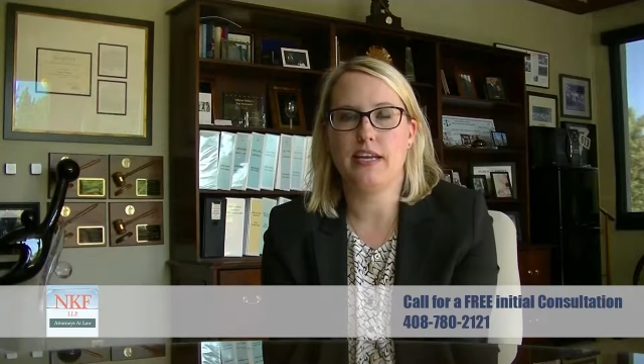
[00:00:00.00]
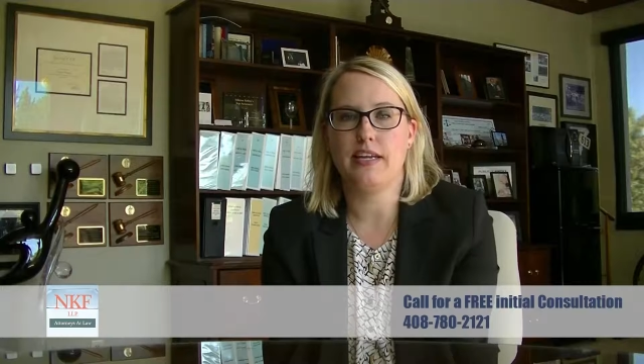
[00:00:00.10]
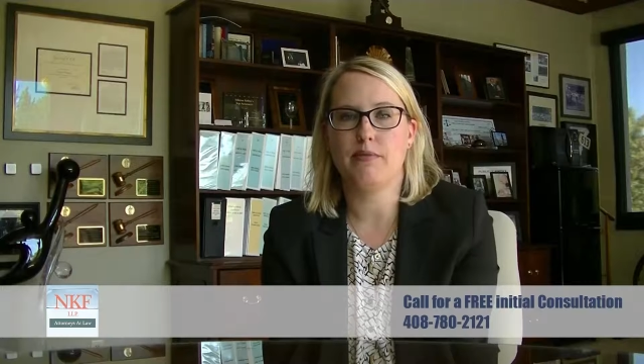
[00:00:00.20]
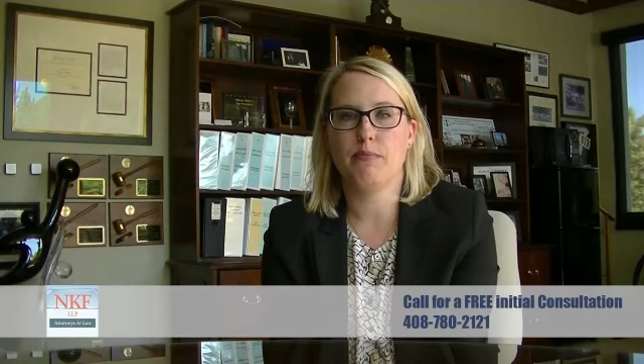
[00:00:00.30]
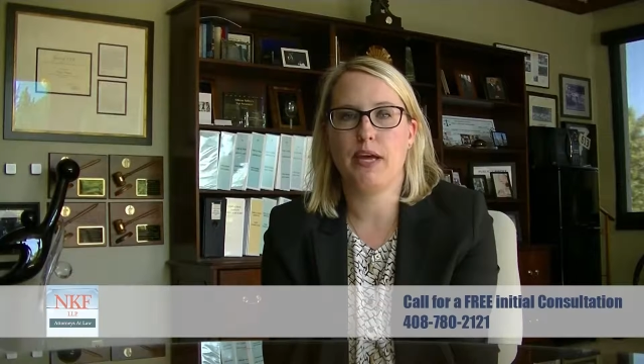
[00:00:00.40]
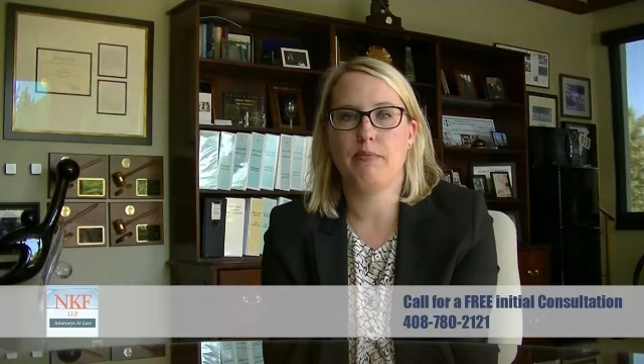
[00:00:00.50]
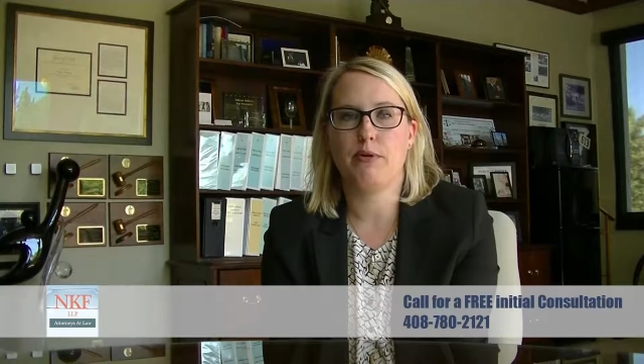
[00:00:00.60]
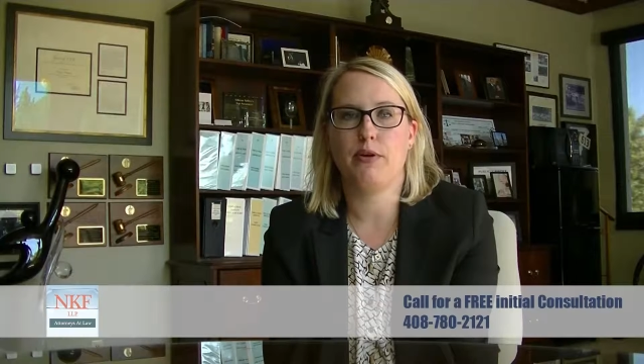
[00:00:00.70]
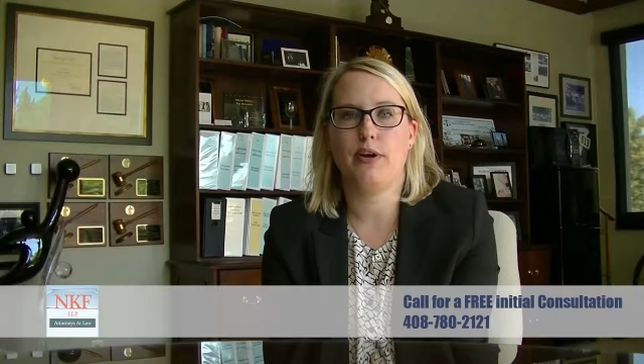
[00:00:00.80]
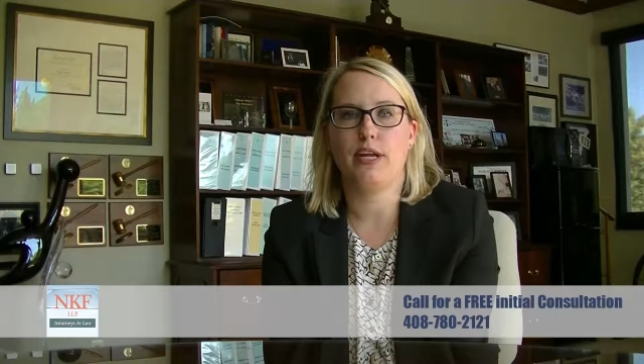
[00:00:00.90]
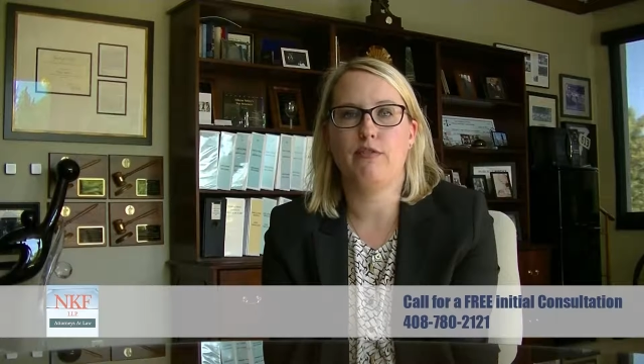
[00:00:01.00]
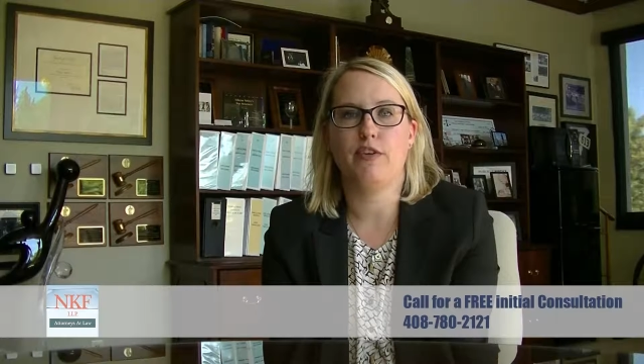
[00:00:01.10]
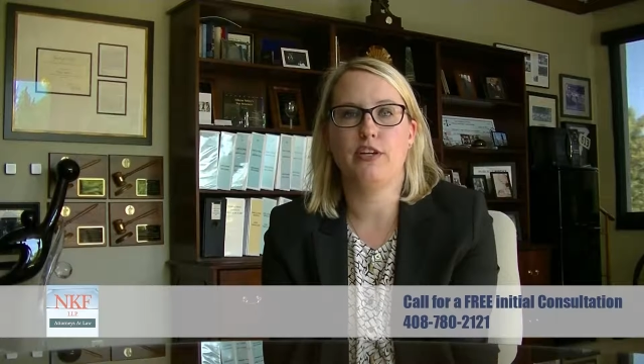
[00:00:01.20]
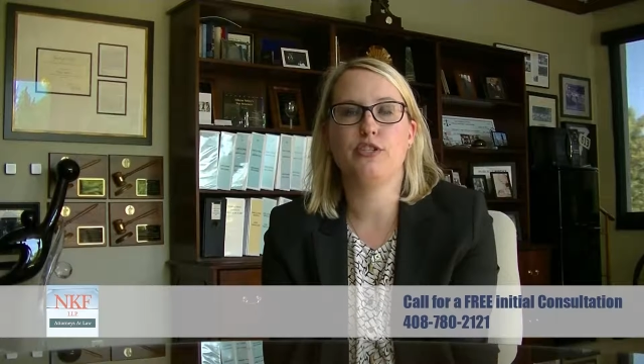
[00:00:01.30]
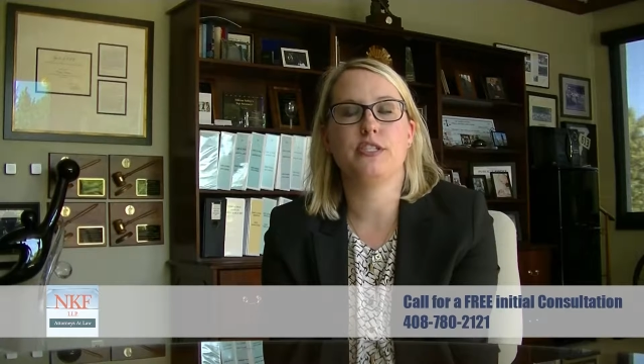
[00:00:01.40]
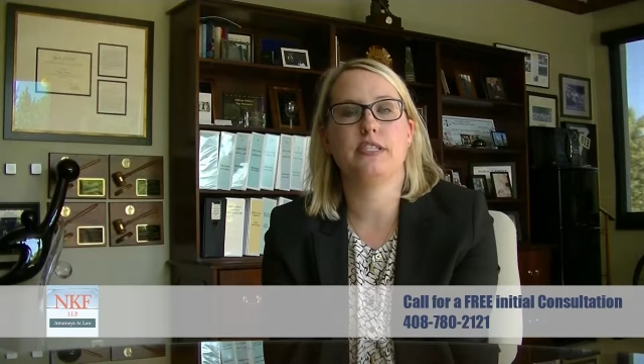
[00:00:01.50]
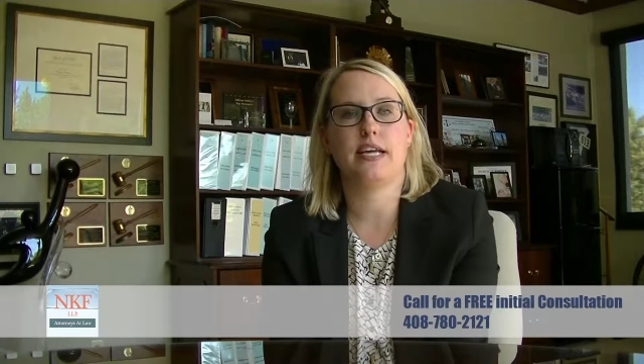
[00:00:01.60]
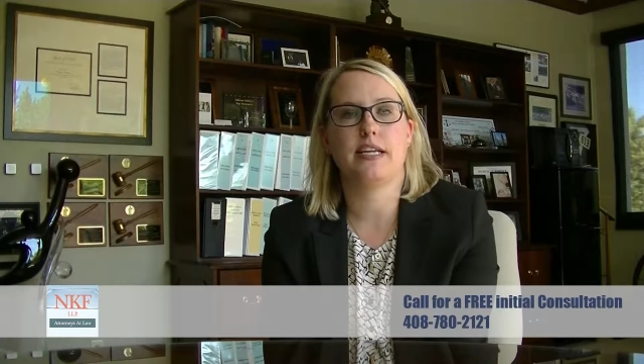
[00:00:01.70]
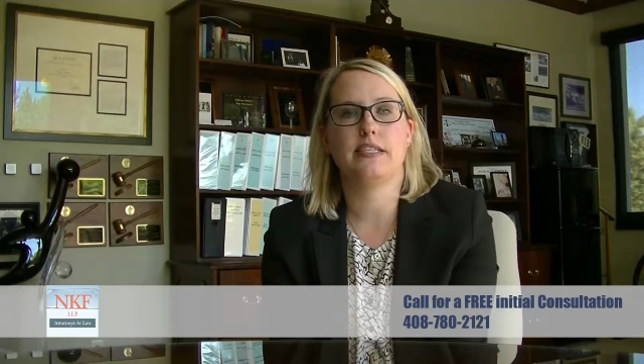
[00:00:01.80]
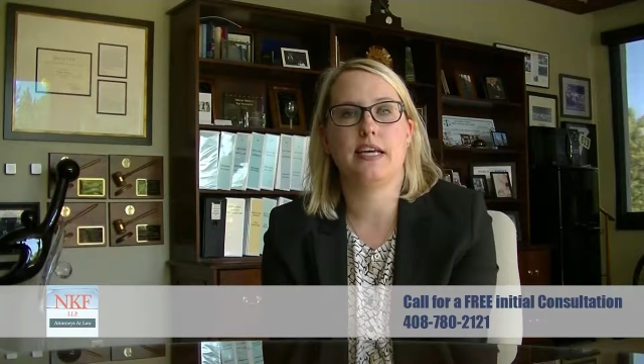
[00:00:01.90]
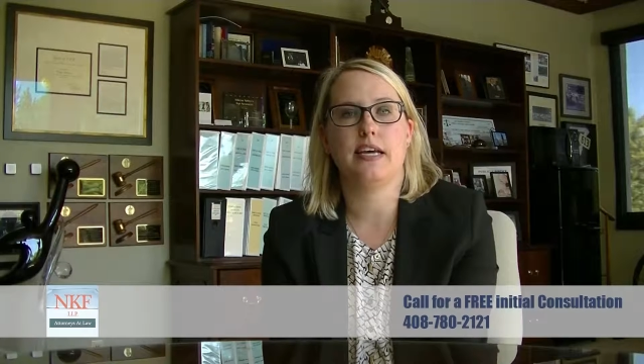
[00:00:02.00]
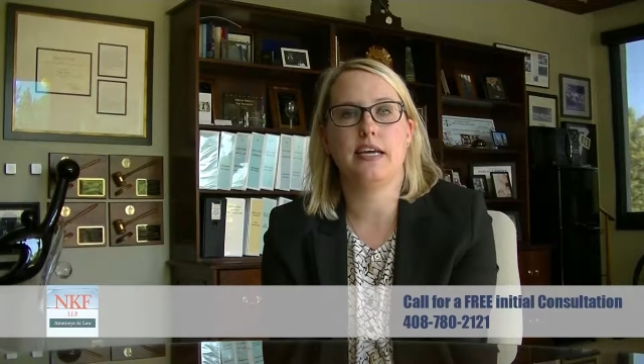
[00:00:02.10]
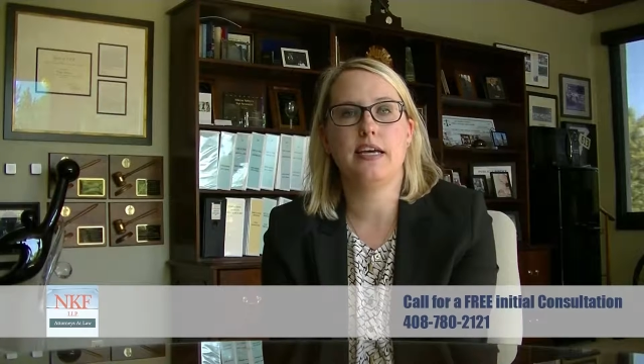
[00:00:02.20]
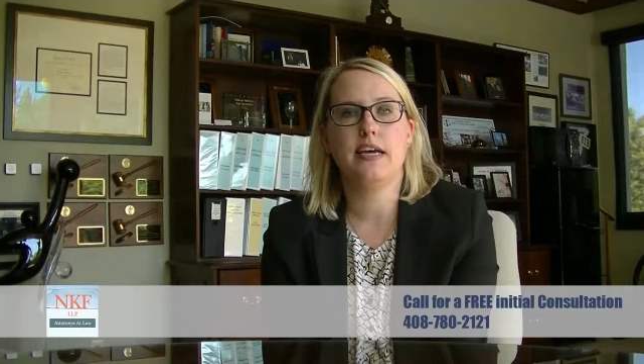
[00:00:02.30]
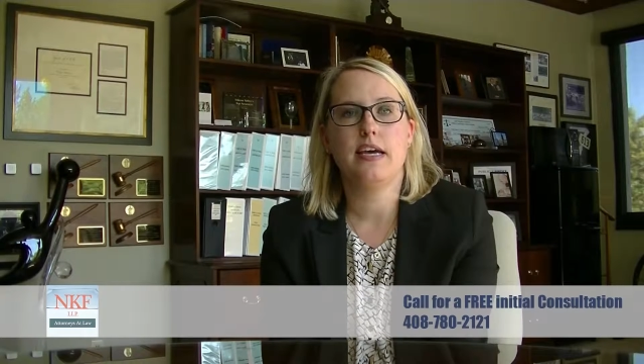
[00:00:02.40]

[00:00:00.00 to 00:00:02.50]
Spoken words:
at Needham, Kepner, and Fish in San Jose,